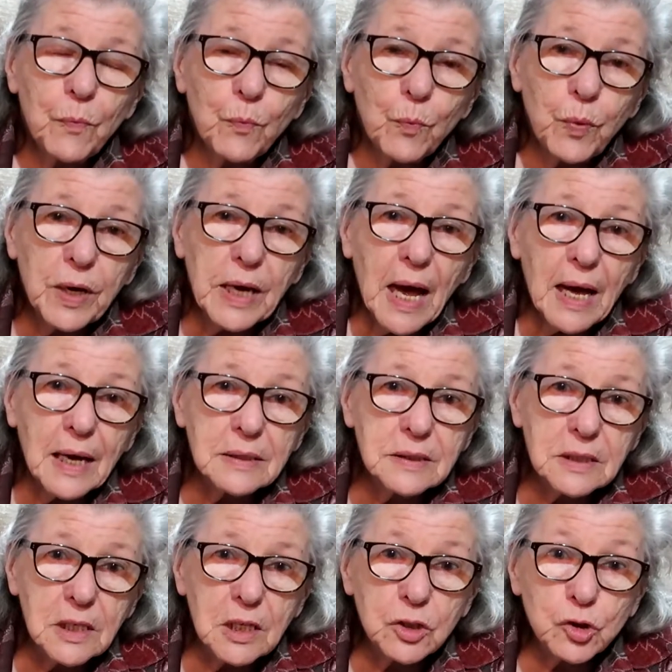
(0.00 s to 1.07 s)
We
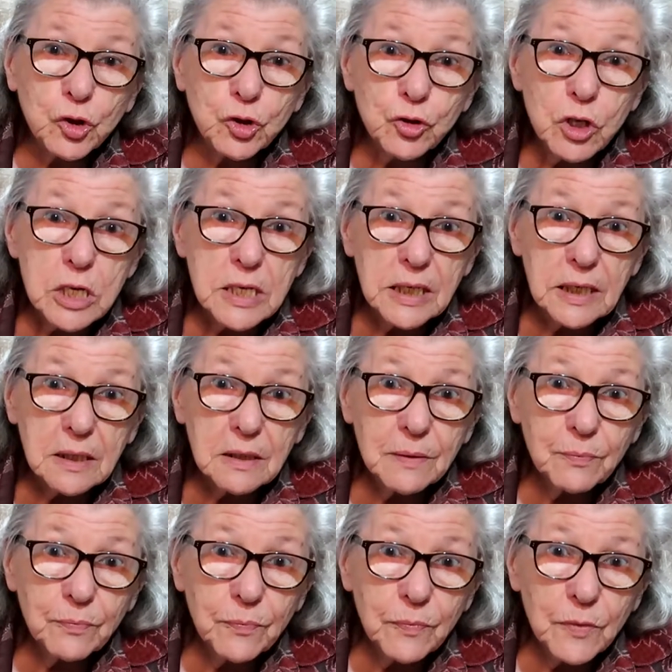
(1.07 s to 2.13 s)
had a tree,
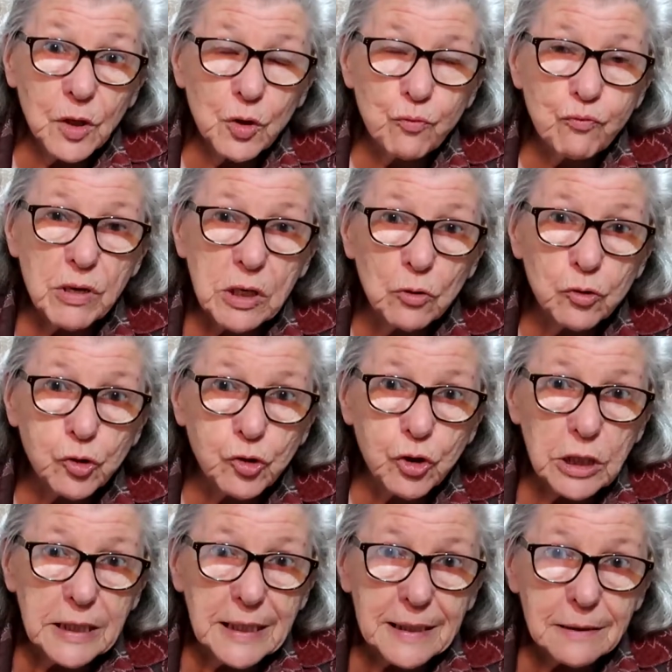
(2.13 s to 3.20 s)
a real
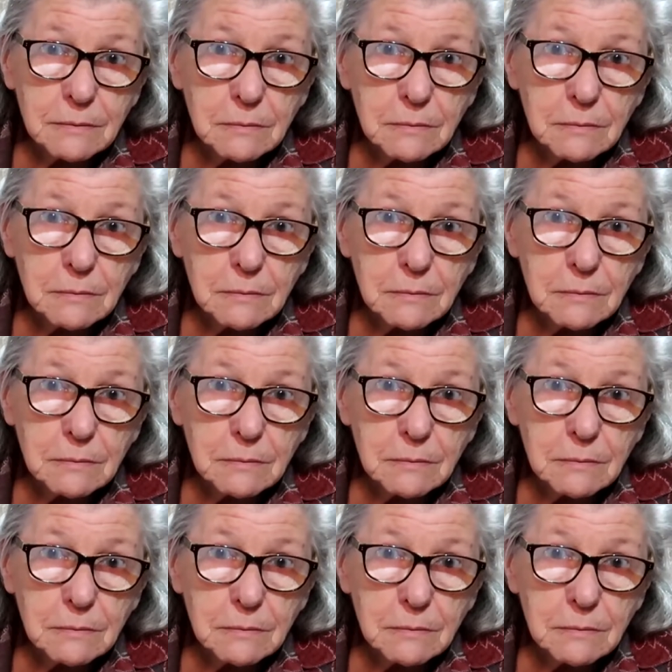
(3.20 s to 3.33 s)
tree.